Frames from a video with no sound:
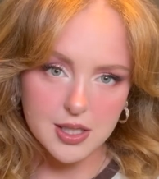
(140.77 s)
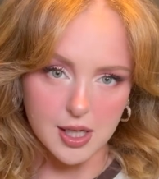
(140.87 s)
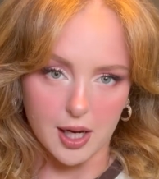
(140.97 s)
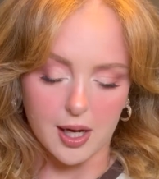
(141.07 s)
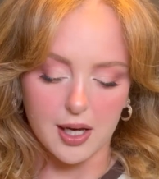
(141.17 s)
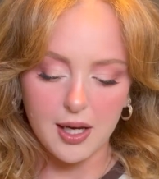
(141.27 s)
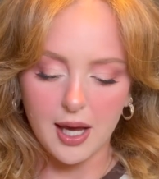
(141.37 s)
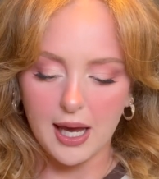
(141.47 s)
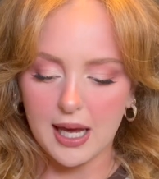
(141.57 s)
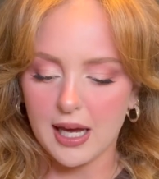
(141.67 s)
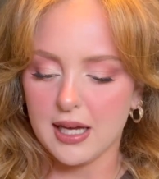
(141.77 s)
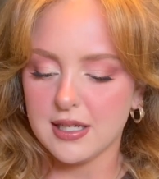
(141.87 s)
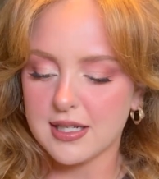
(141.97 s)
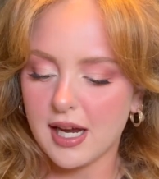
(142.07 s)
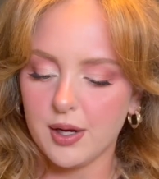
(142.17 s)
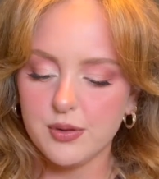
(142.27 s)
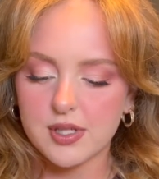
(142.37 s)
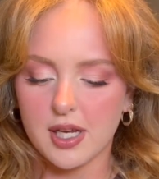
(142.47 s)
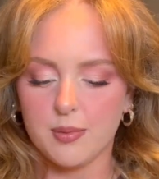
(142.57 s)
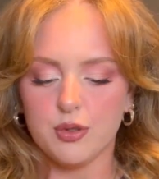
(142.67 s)
day, and I
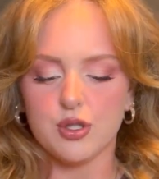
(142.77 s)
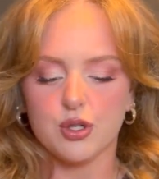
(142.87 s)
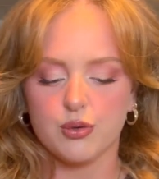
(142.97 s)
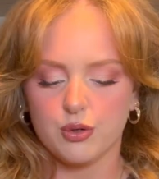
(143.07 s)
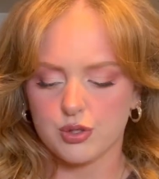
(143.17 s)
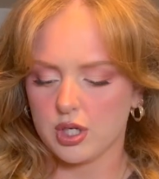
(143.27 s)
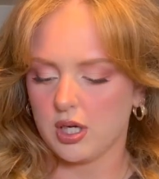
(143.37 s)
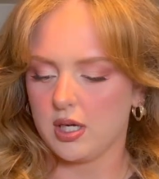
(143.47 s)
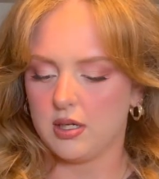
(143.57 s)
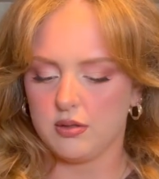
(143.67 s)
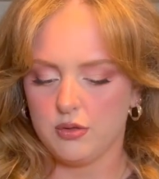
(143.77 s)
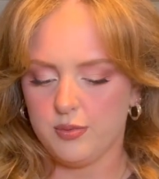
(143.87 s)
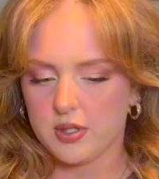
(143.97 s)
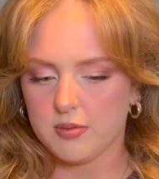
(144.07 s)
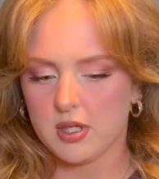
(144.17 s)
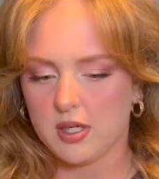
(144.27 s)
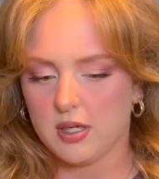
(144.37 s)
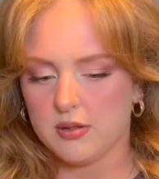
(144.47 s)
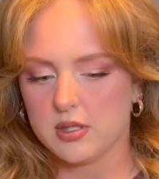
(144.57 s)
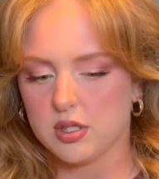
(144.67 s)
was able to crochet, oops, I'm taking
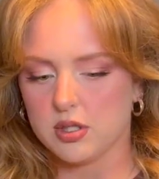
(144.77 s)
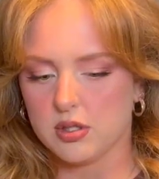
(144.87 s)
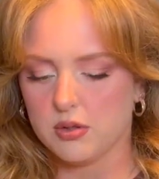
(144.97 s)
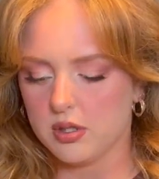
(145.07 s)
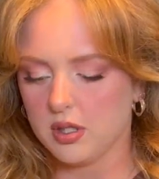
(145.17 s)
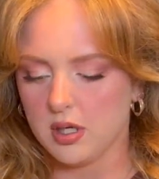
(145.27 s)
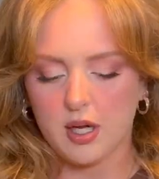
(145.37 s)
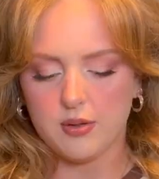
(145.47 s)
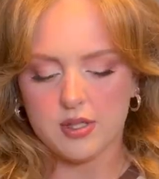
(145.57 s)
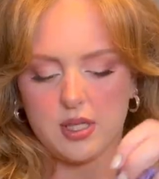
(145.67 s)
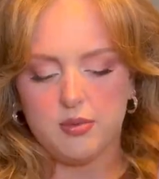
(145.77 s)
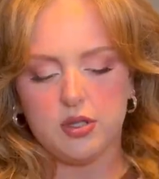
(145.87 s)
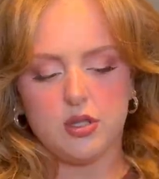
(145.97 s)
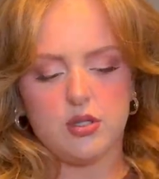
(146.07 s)
out stitches, hold on. I was able to